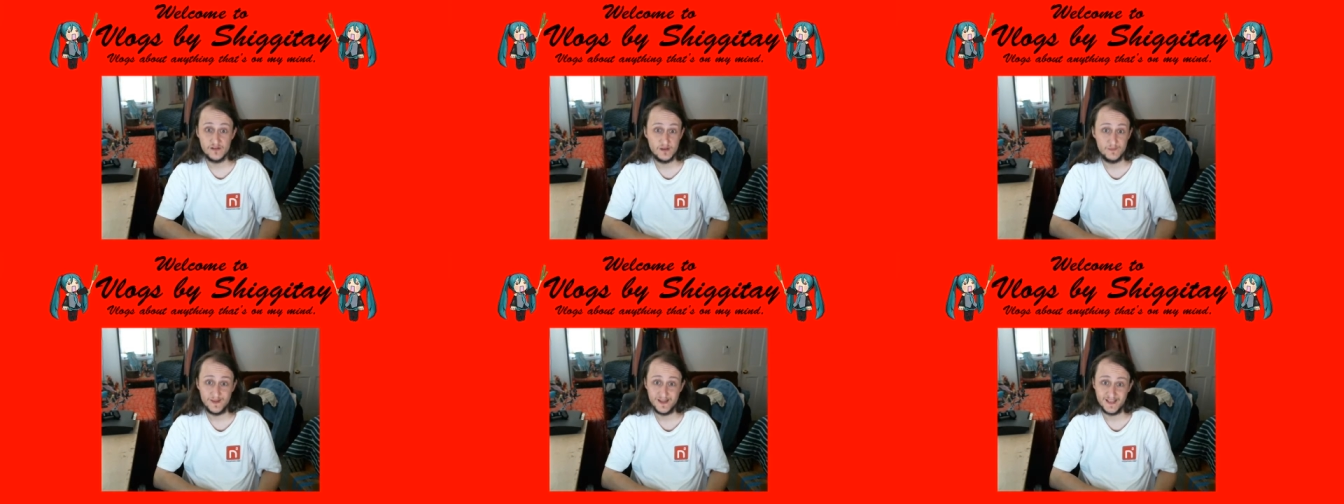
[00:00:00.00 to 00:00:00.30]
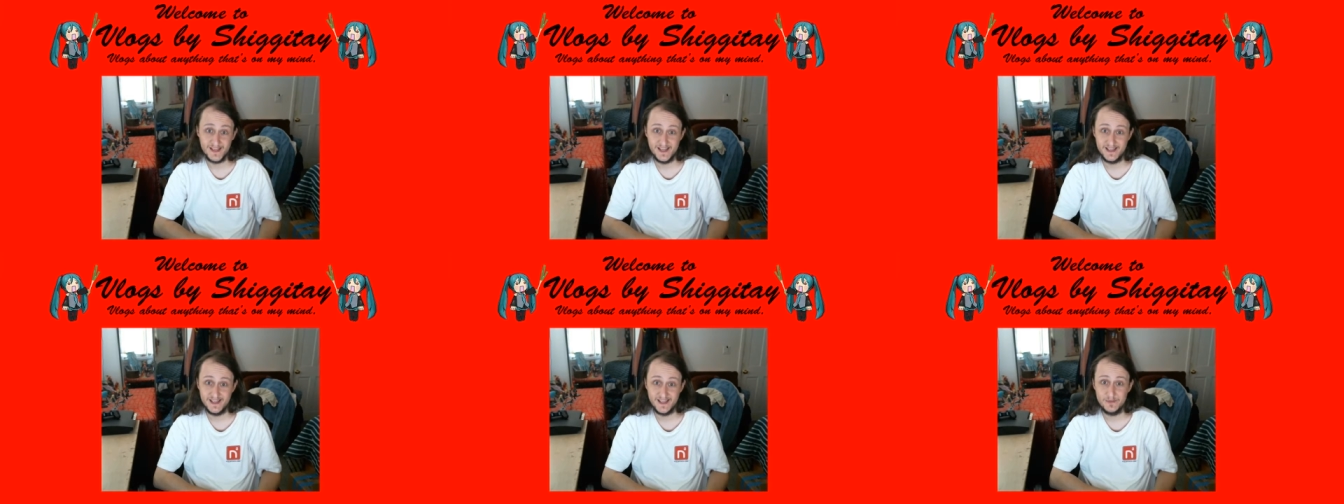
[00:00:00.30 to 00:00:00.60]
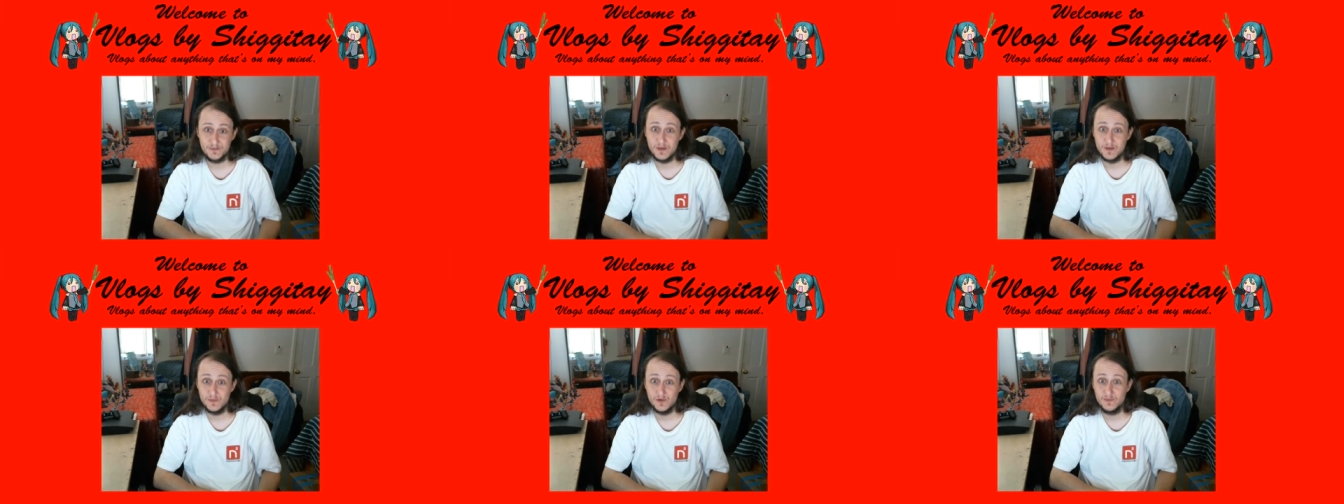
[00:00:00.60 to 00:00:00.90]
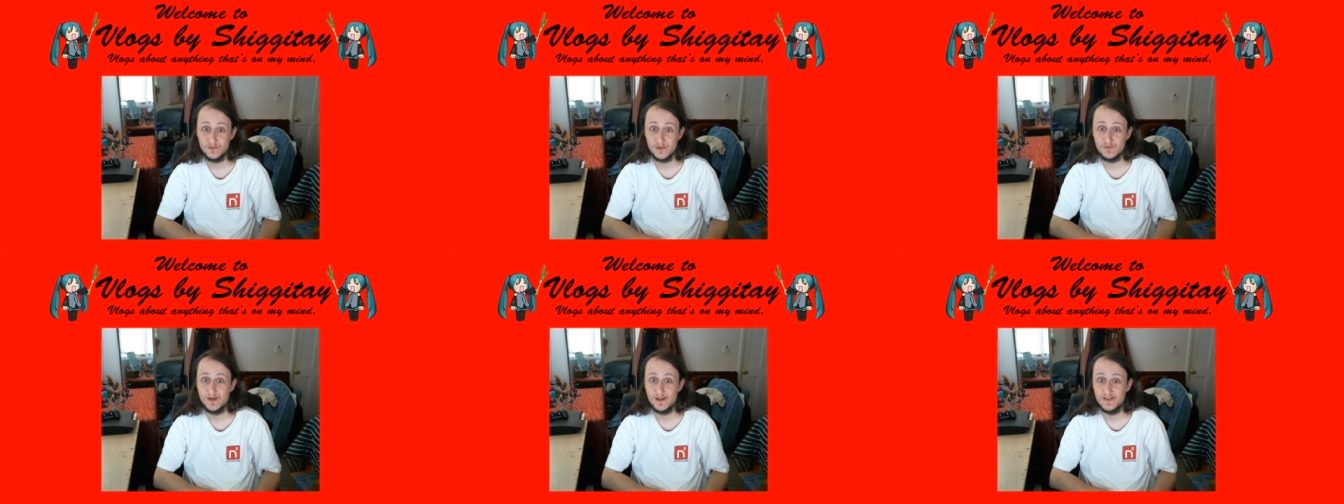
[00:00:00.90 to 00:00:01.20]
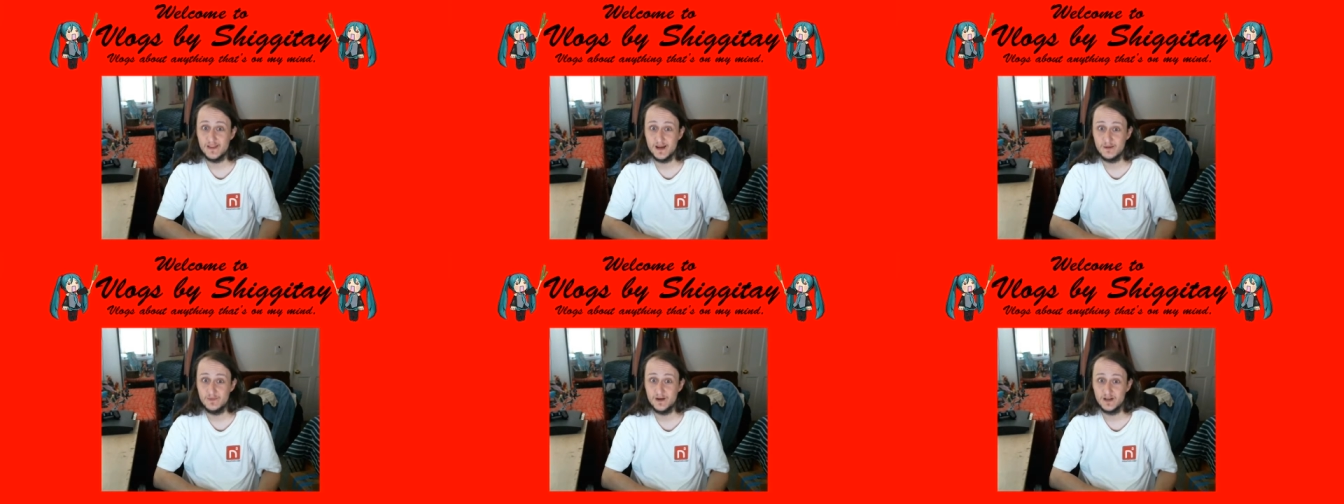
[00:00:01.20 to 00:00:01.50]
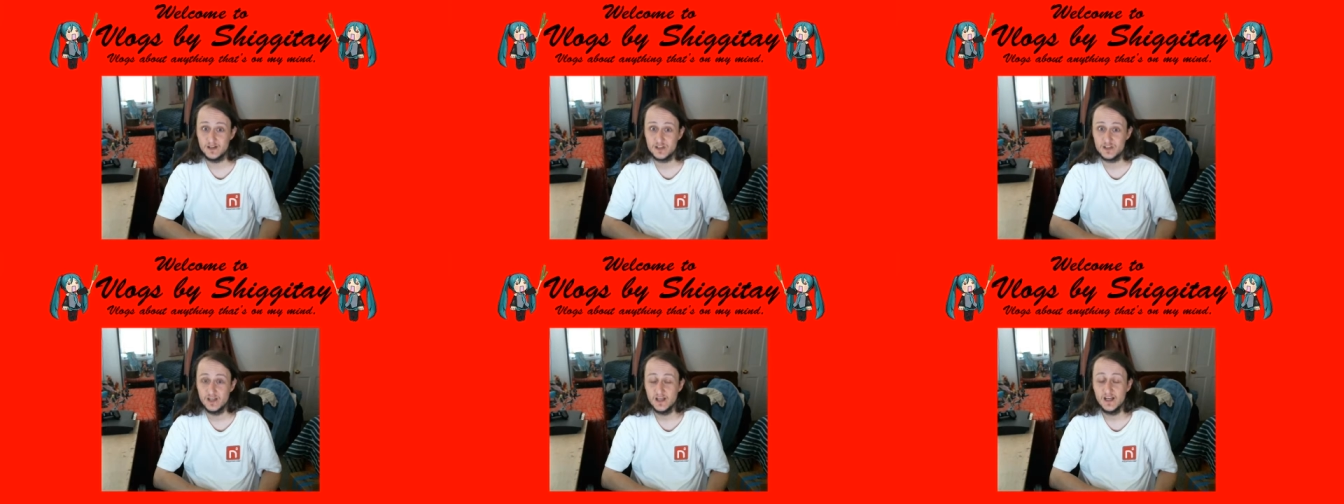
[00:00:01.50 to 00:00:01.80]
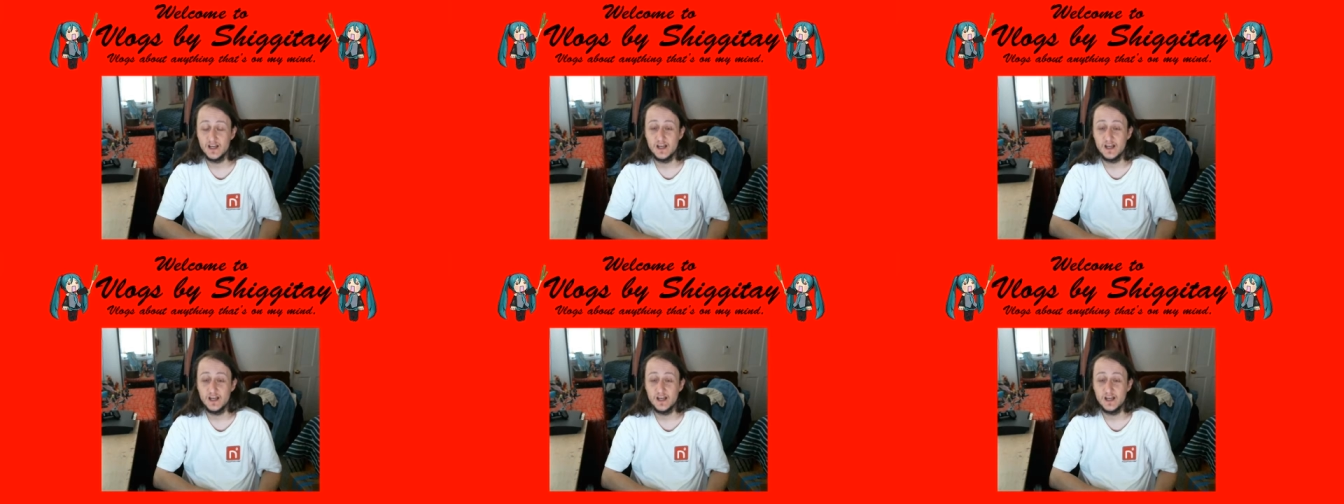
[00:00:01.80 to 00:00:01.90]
I'm not kidding. People spend that much.